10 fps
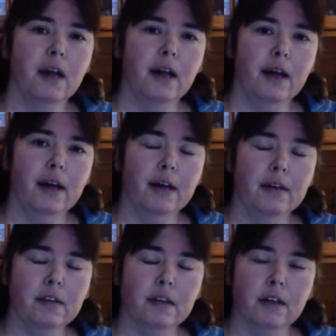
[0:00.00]
And
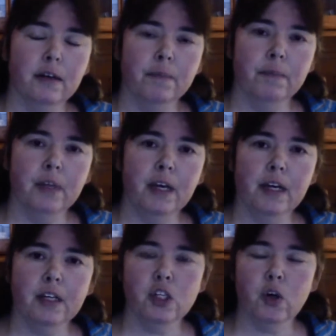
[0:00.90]

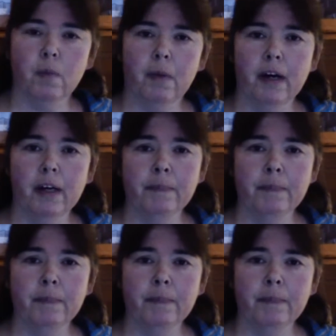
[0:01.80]
so am I.